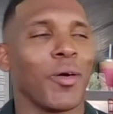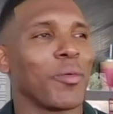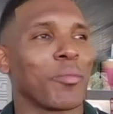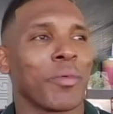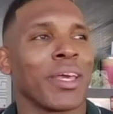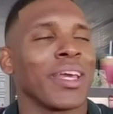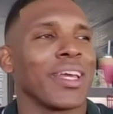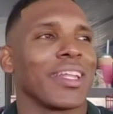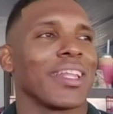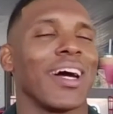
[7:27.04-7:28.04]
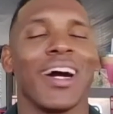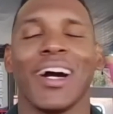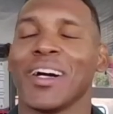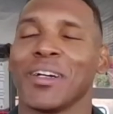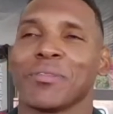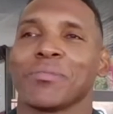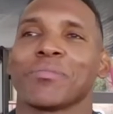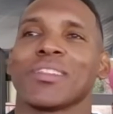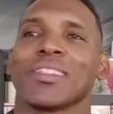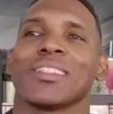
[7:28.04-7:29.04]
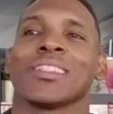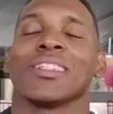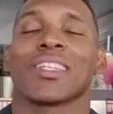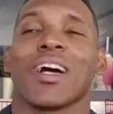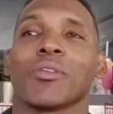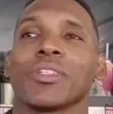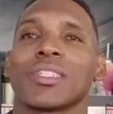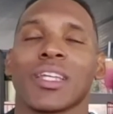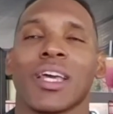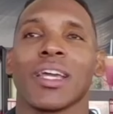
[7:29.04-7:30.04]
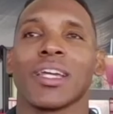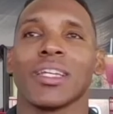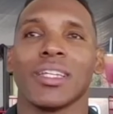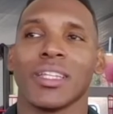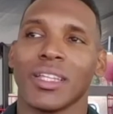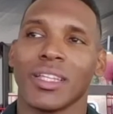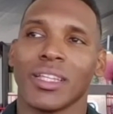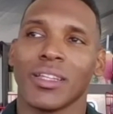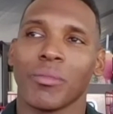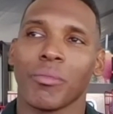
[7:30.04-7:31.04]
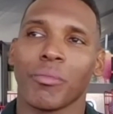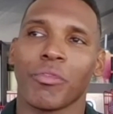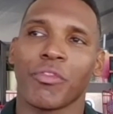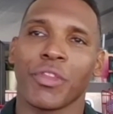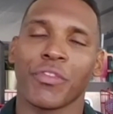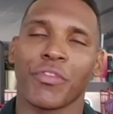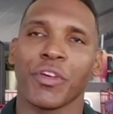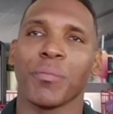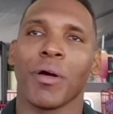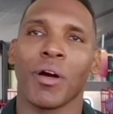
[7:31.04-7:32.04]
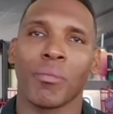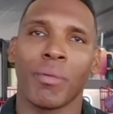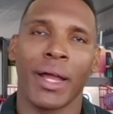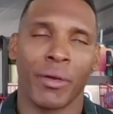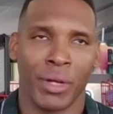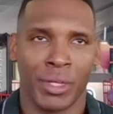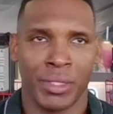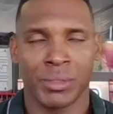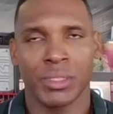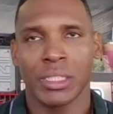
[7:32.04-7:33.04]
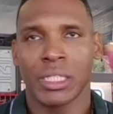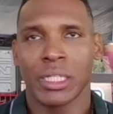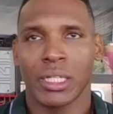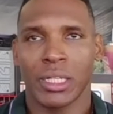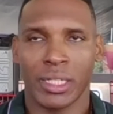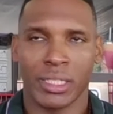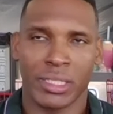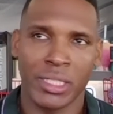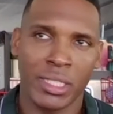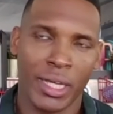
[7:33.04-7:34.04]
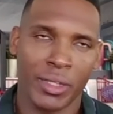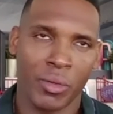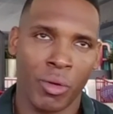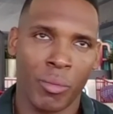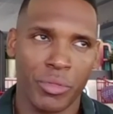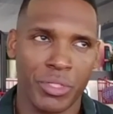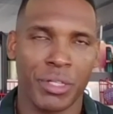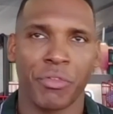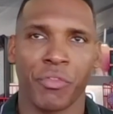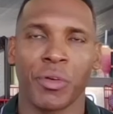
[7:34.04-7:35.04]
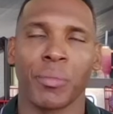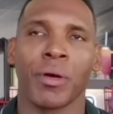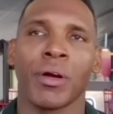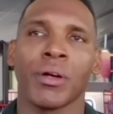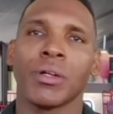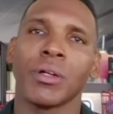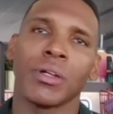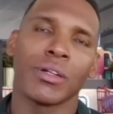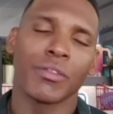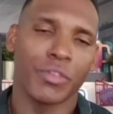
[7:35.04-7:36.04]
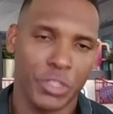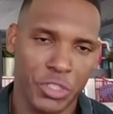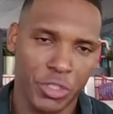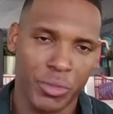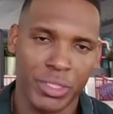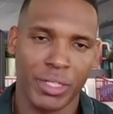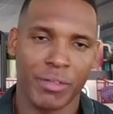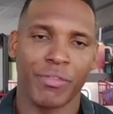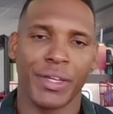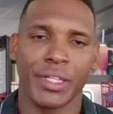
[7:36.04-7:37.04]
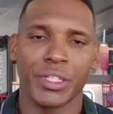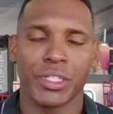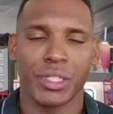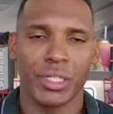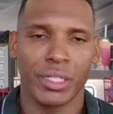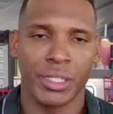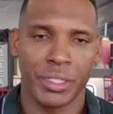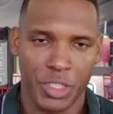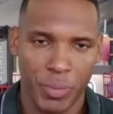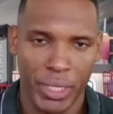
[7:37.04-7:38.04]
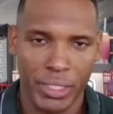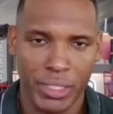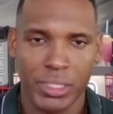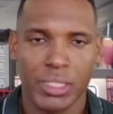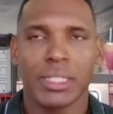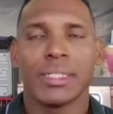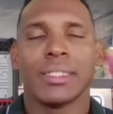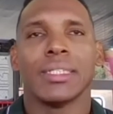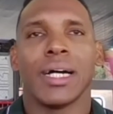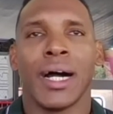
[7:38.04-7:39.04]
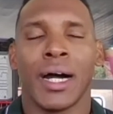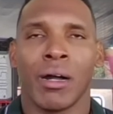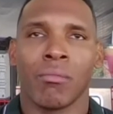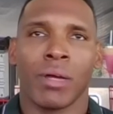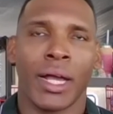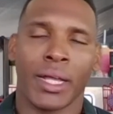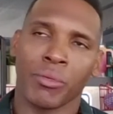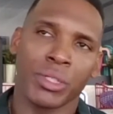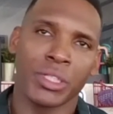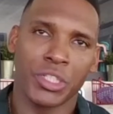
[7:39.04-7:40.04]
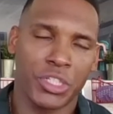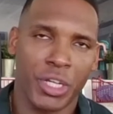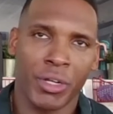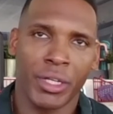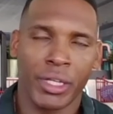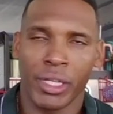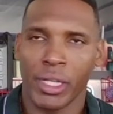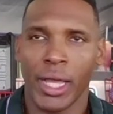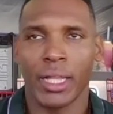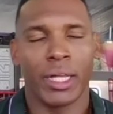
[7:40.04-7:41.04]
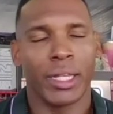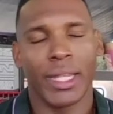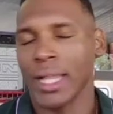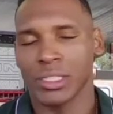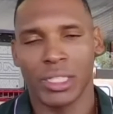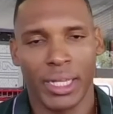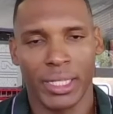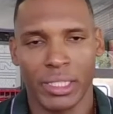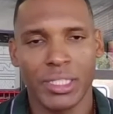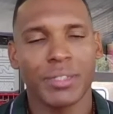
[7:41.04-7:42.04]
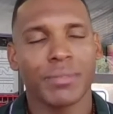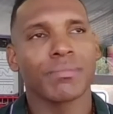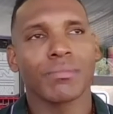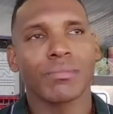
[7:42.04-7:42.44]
Oh man, Liz, I would say the footbal background and existing at the 1% of football for sure was an advantage in this space. I can really just share it in an analogy like this.